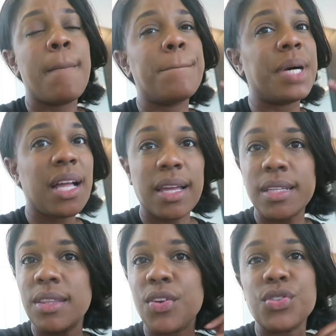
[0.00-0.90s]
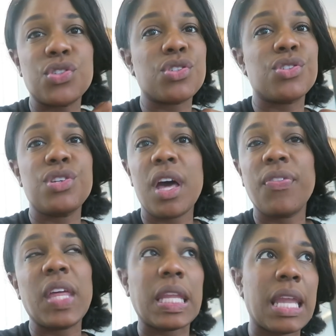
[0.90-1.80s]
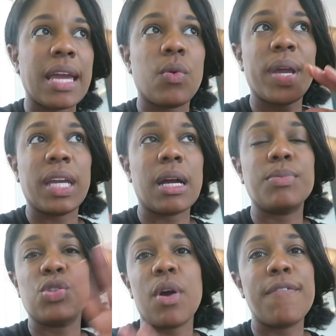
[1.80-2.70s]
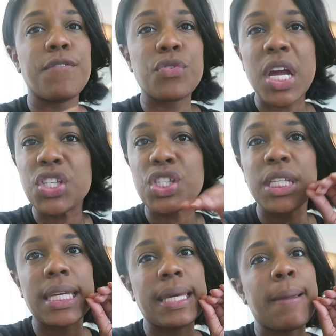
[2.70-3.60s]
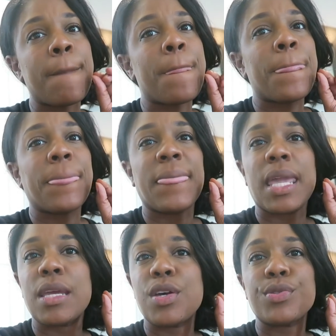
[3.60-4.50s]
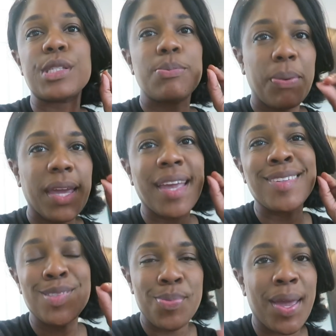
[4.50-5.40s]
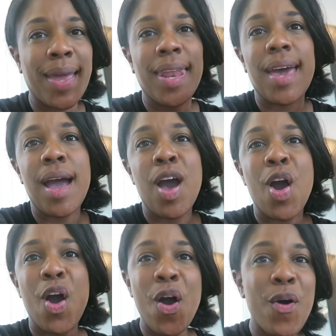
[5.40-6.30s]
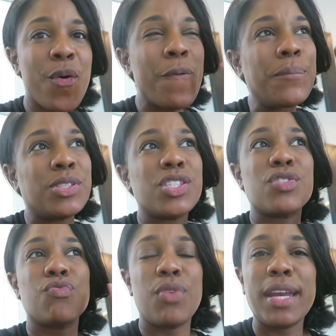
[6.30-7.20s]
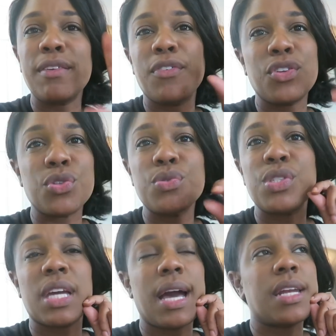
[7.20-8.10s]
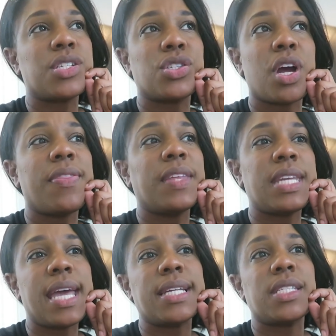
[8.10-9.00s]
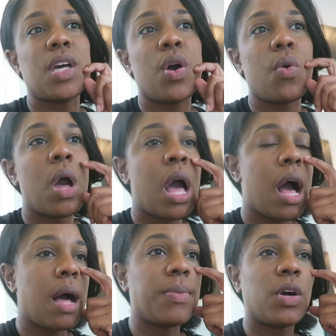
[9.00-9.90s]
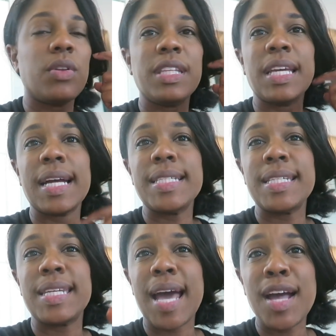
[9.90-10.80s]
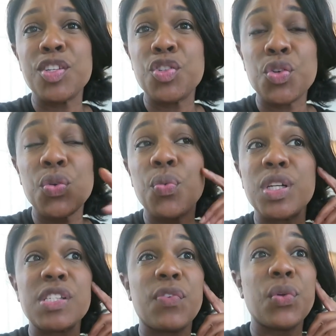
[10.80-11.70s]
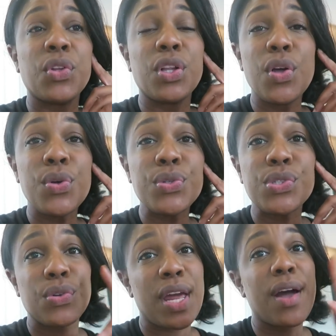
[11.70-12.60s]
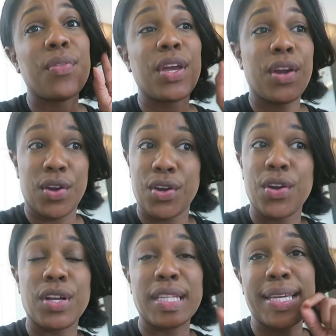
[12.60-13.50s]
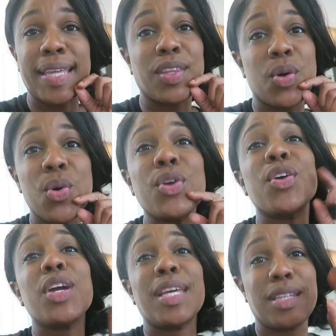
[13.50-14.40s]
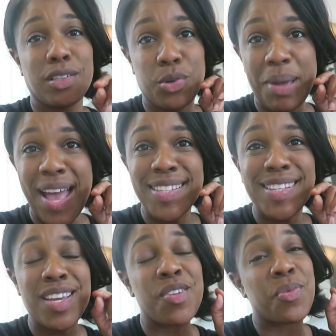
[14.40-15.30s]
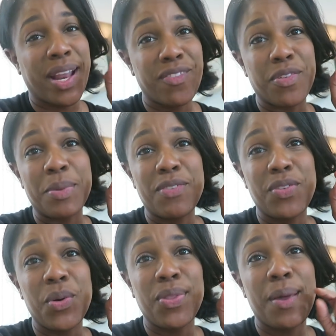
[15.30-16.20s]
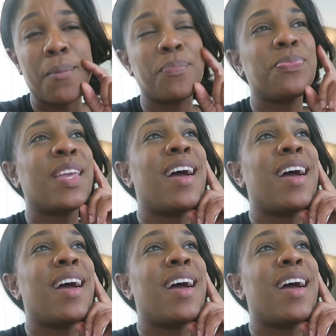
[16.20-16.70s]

But there is just nothing like waking up to a freshly, you know, spick and span home, just ready for you to kind of start the day. So the only thing I did not do was fold the clothes. So now they are currently in the corner in a little basket waiting for me to fold them.